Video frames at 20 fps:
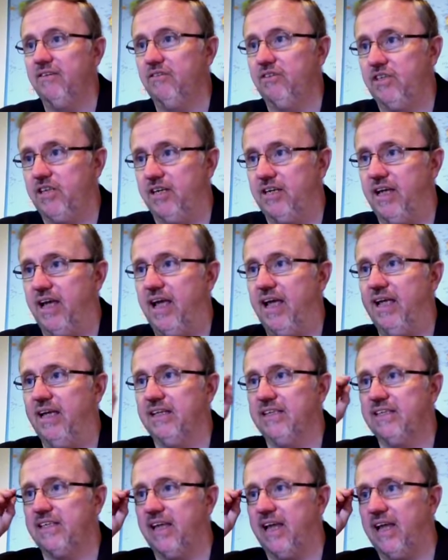today
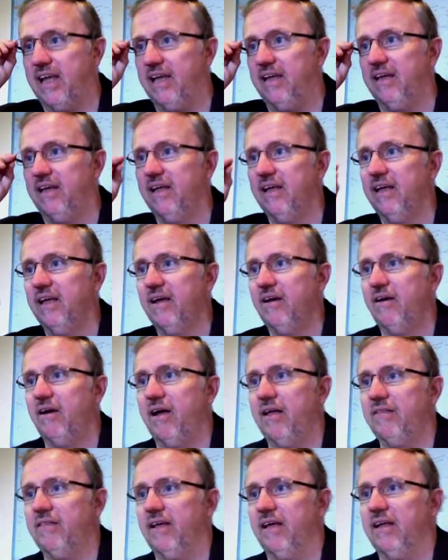is saying,
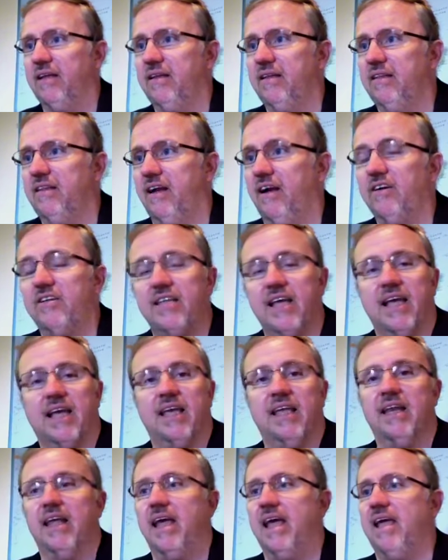that they're
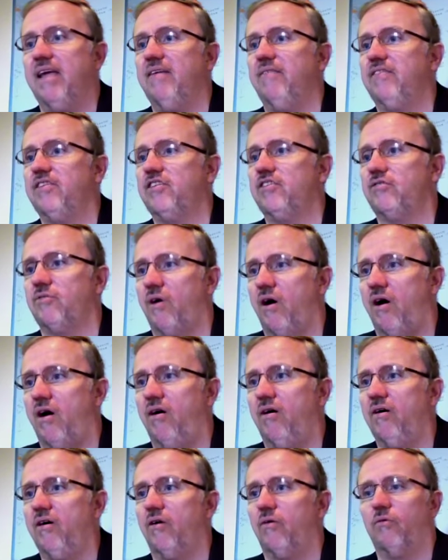taking a
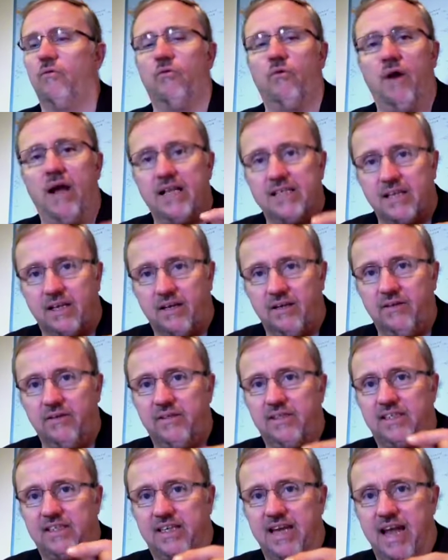strong, resolute
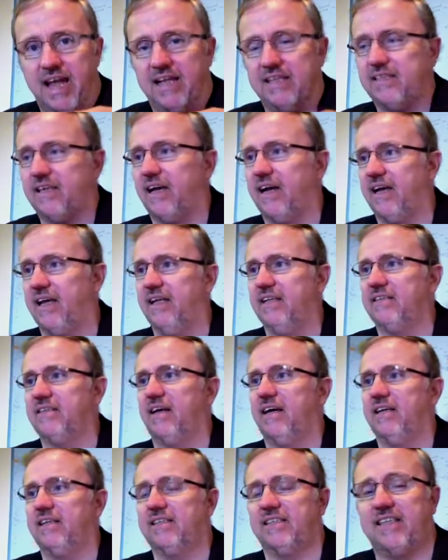stance against
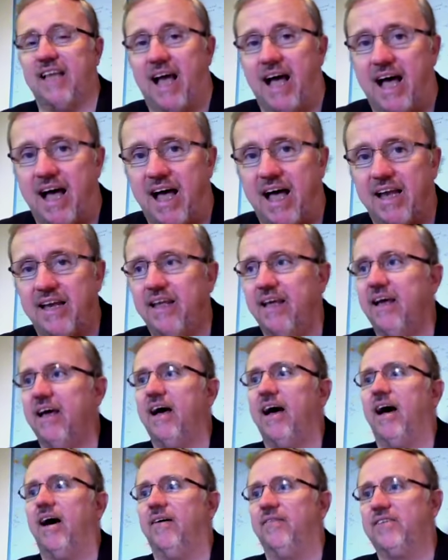Assad
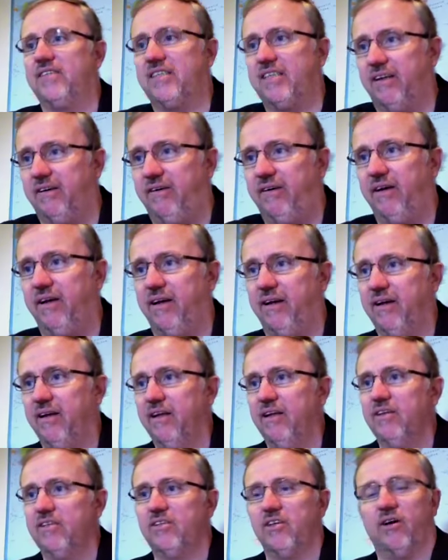of Syria.
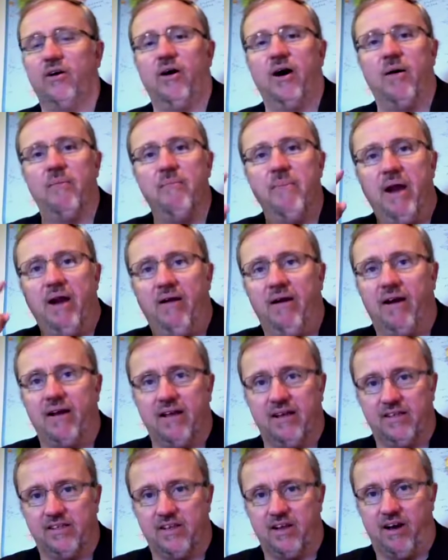So
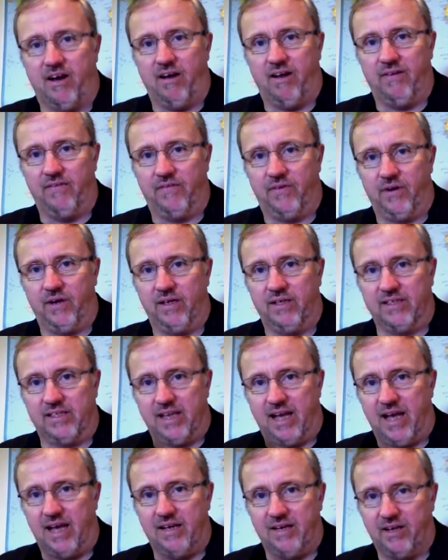America's calling for
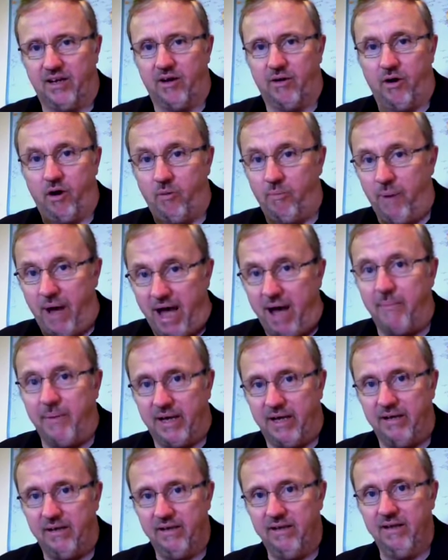Assad to go.
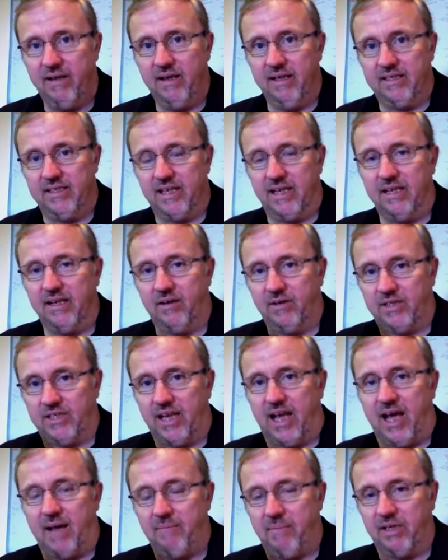Obama has said
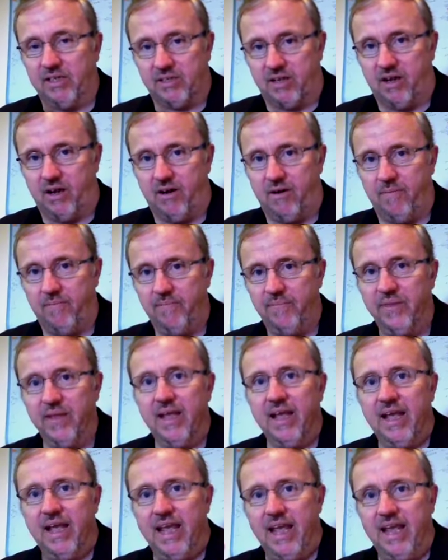Assad must go.
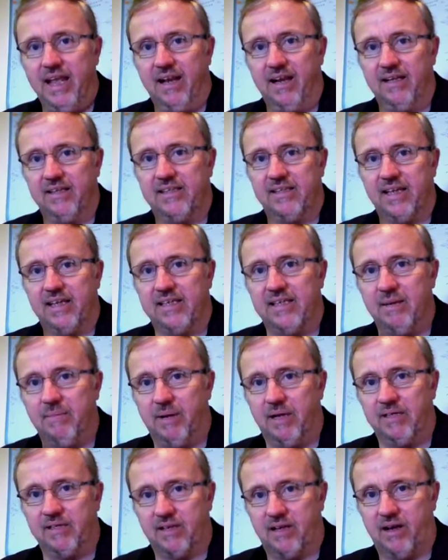England says he
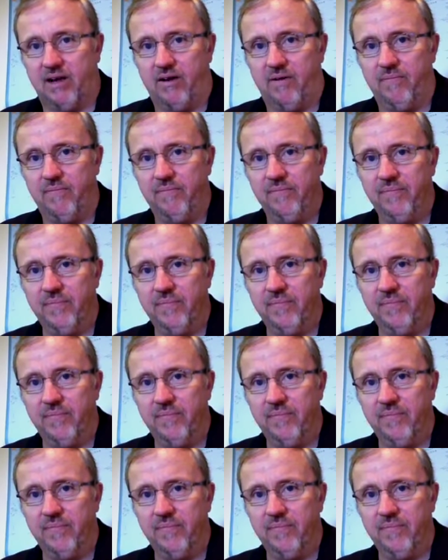must go.